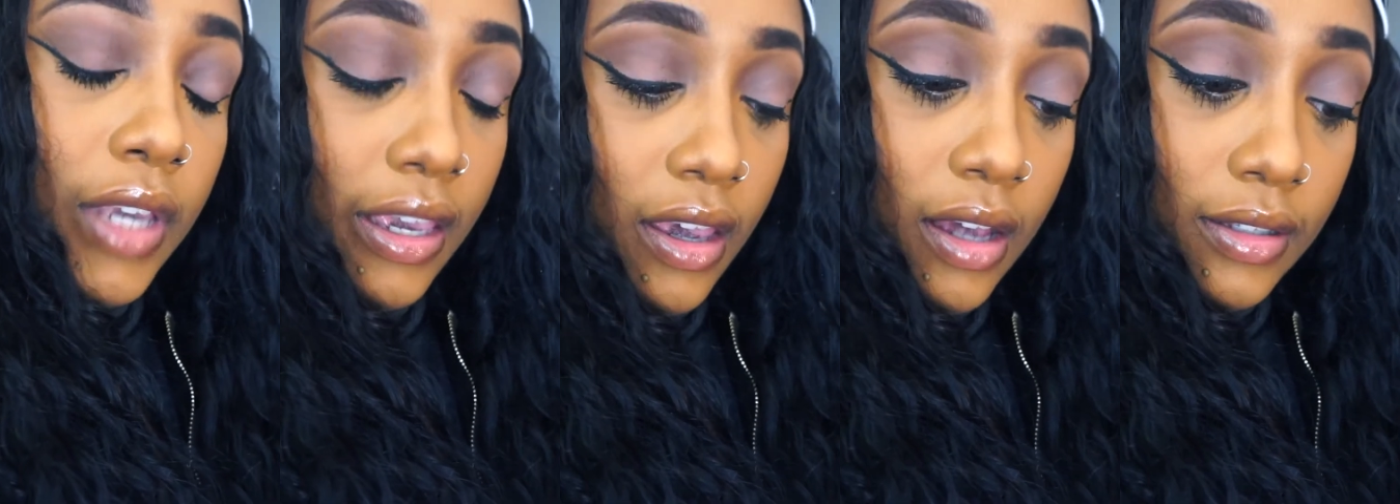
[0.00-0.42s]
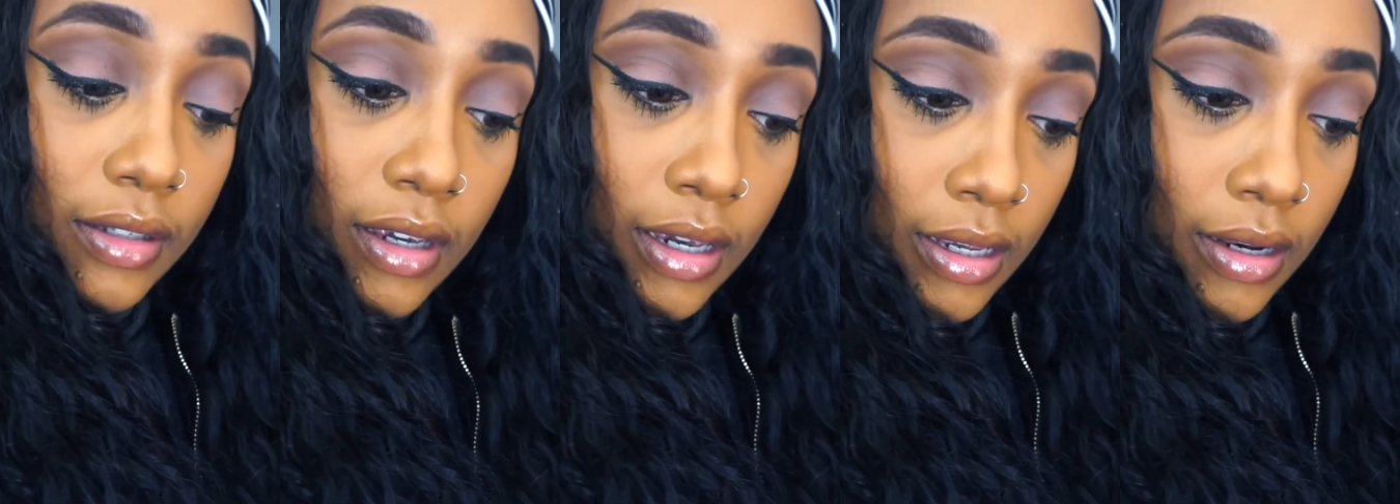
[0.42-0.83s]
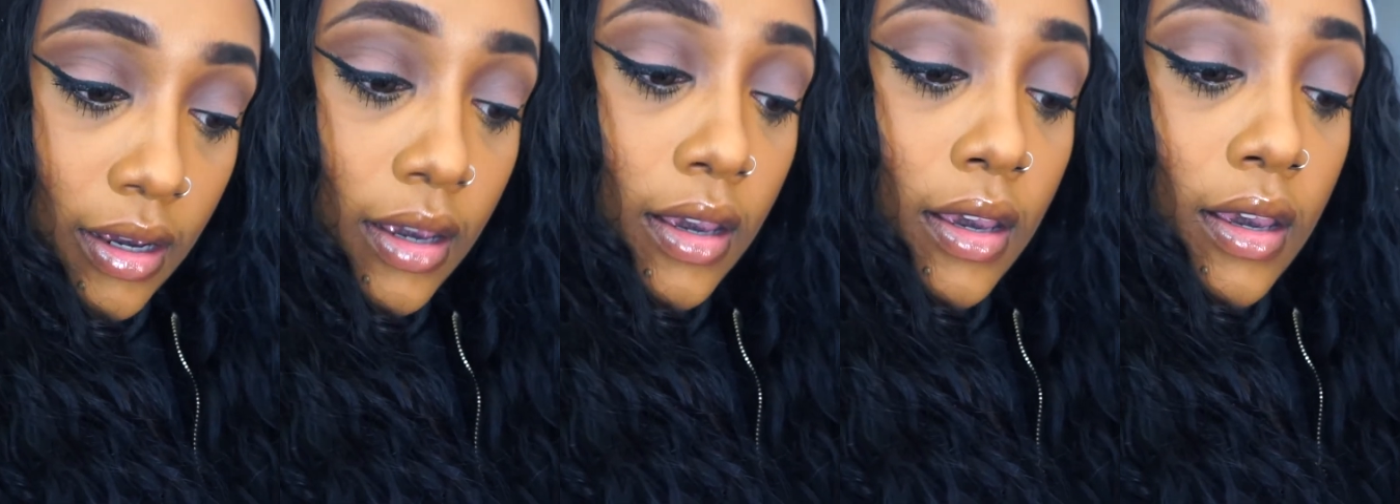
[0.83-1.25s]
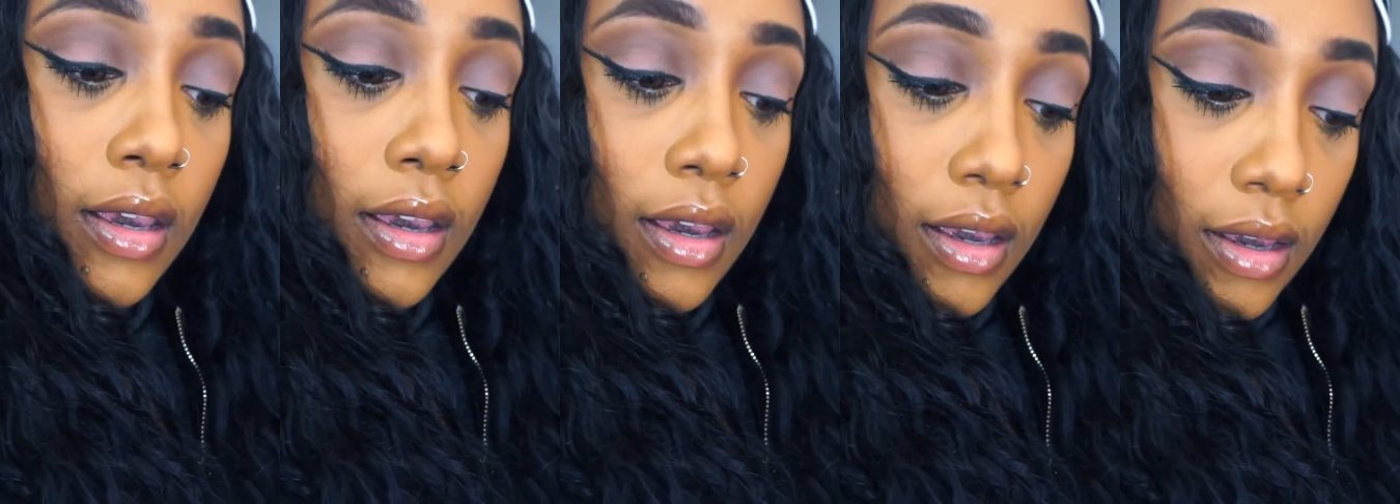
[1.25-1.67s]
And God's good.
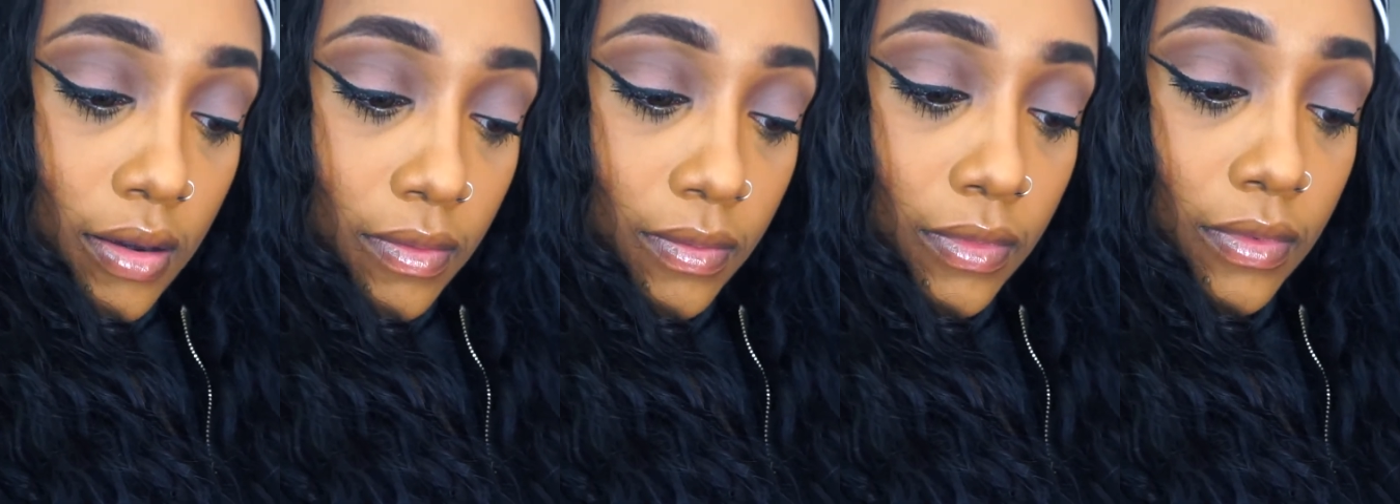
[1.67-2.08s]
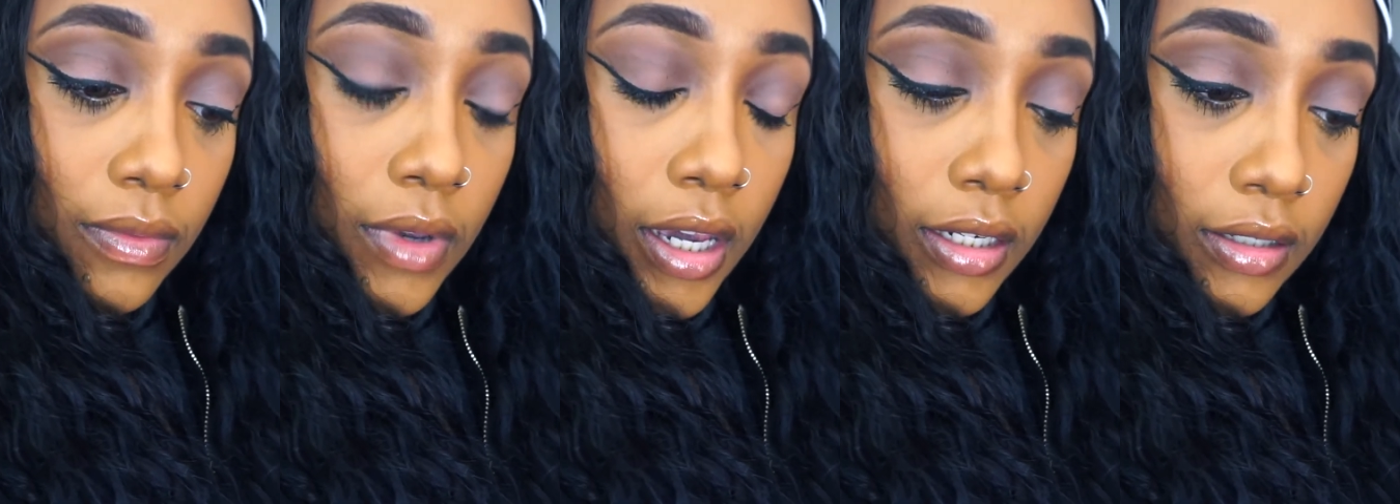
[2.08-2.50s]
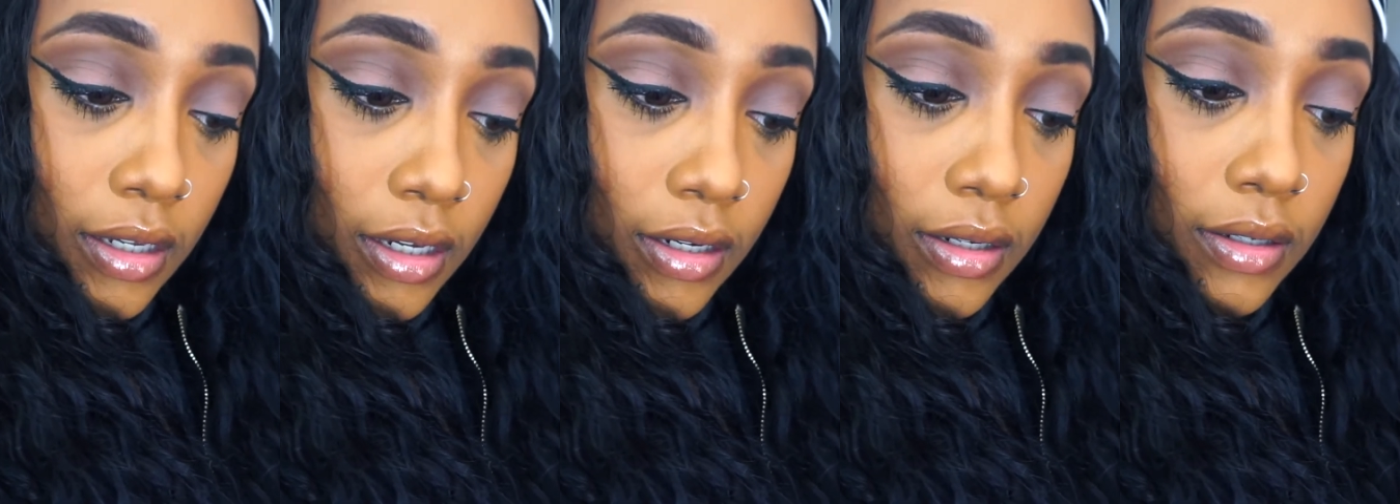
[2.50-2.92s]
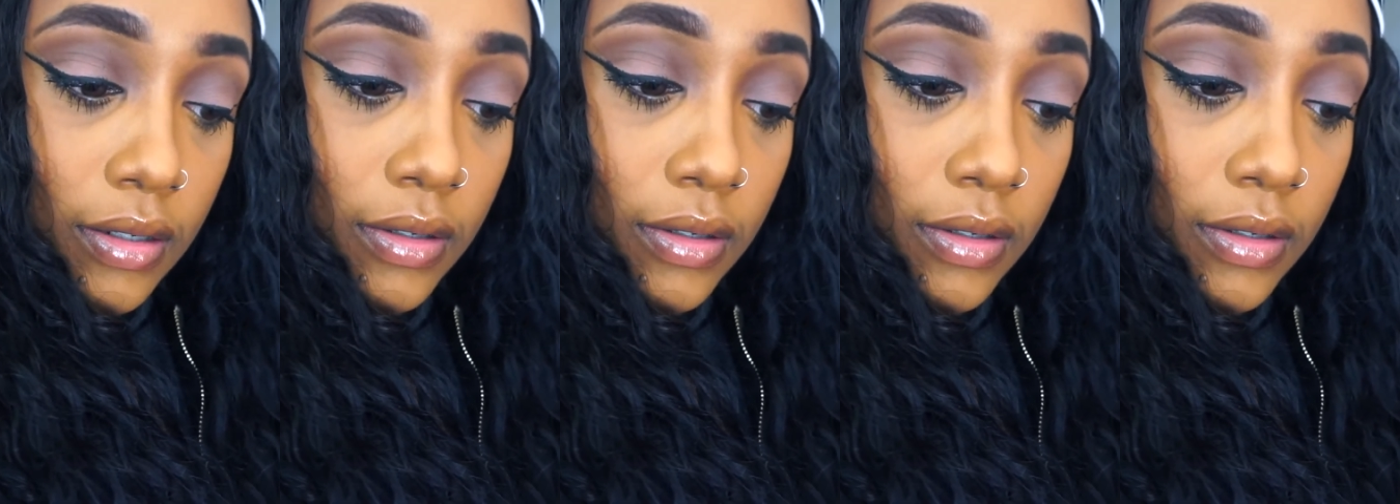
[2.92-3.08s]
Uh, God's good.